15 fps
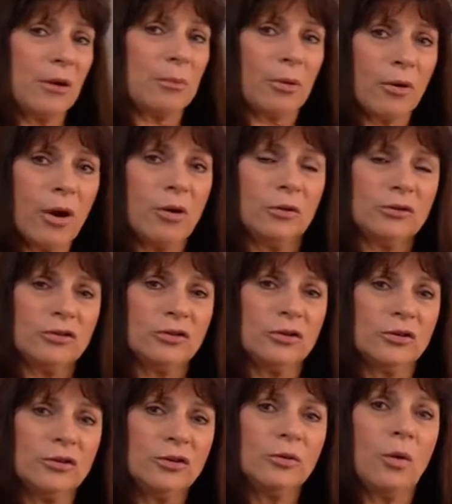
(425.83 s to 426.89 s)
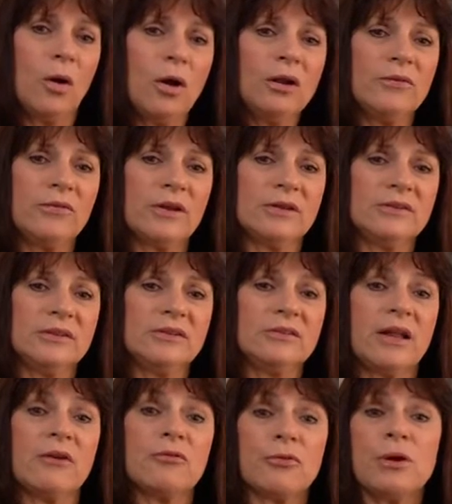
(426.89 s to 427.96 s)
approach to all of this is
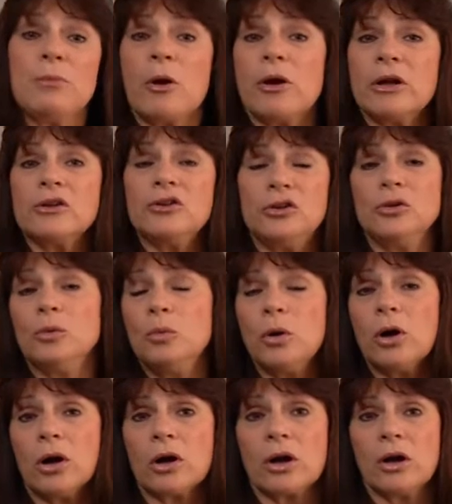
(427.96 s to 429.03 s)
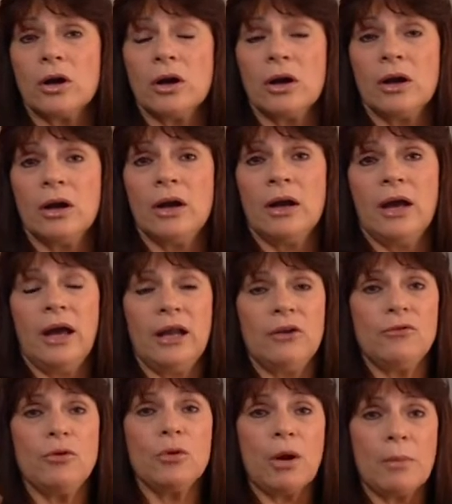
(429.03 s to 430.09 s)
that free markets do work. And
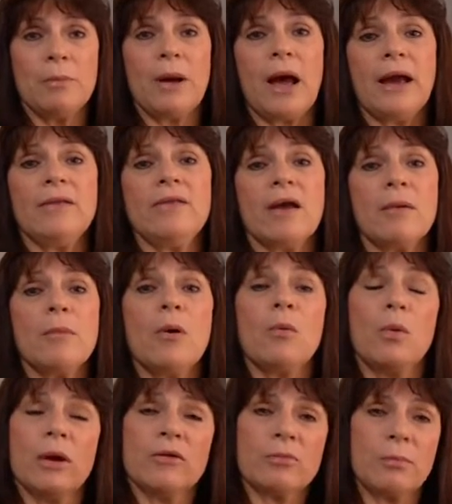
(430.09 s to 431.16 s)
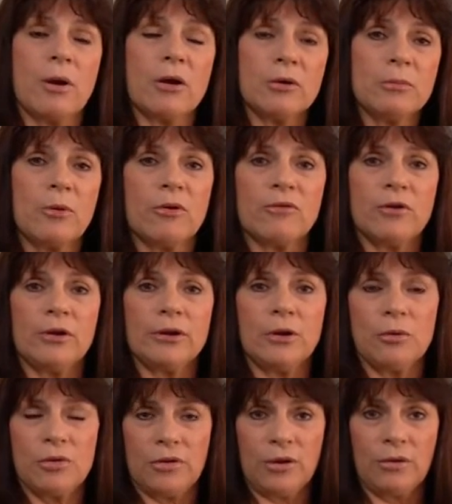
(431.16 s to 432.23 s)
if you combine them with modern
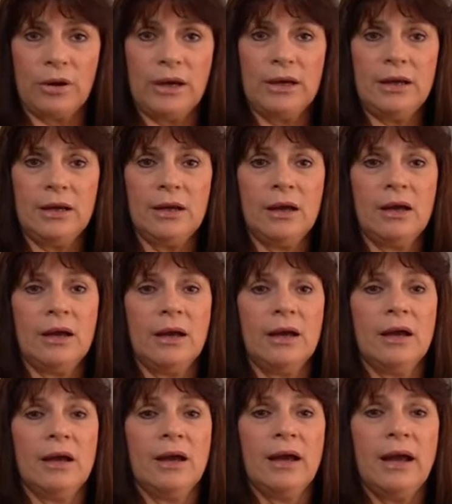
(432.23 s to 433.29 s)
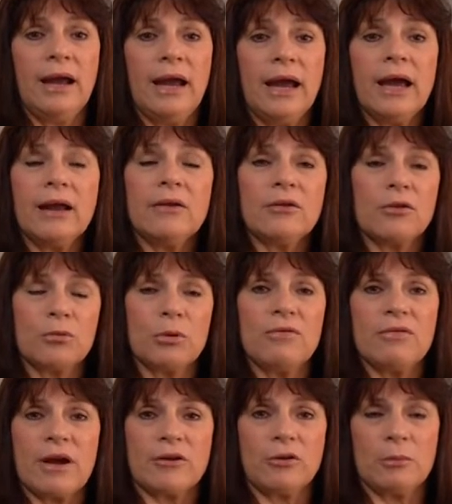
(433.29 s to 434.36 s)
portfolio theory and a
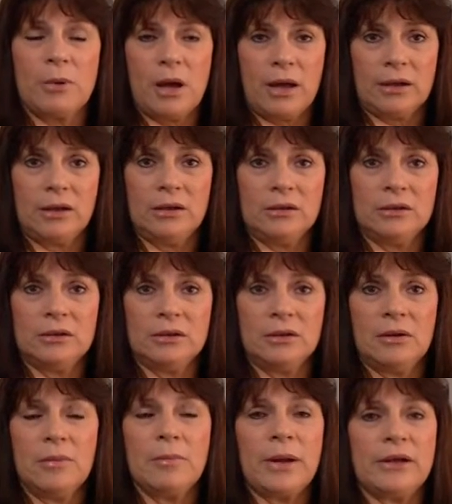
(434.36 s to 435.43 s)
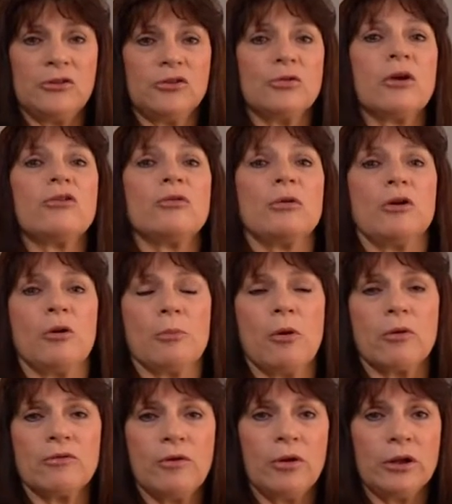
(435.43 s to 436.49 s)
3-factor model, by structuring your
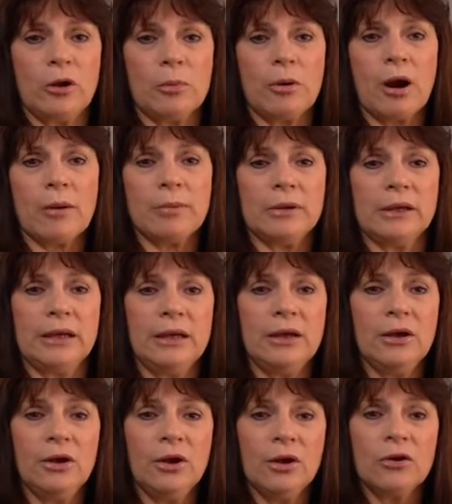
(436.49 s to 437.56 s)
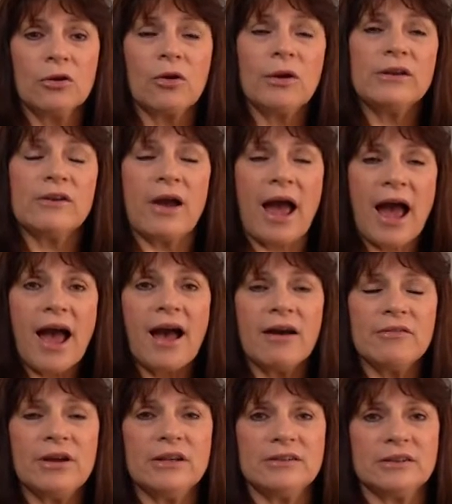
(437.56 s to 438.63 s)
portfolio properly, you're going to
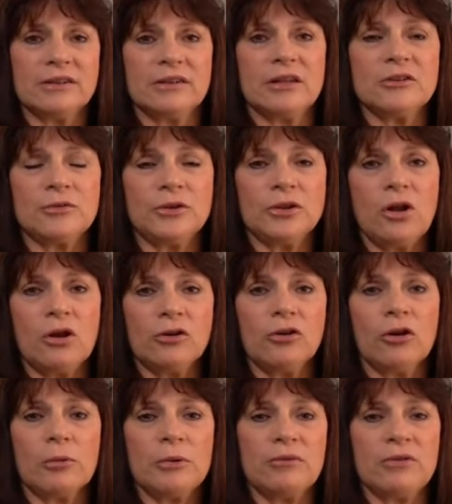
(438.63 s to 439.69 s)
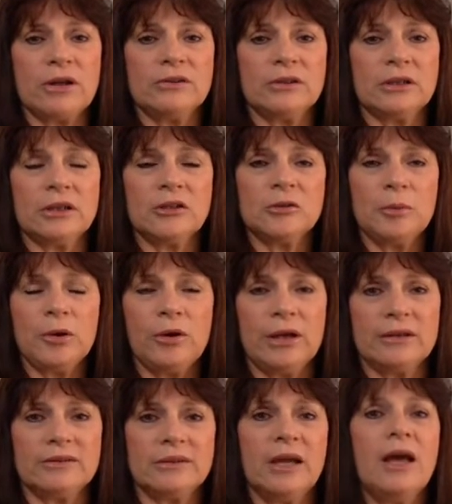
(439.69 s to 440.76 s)
have a successful long-term investing
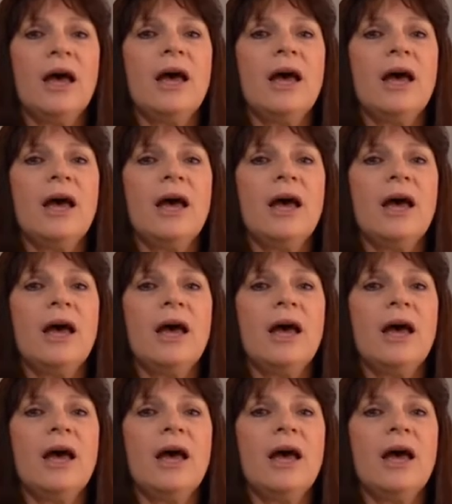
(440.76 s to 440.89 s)
experience.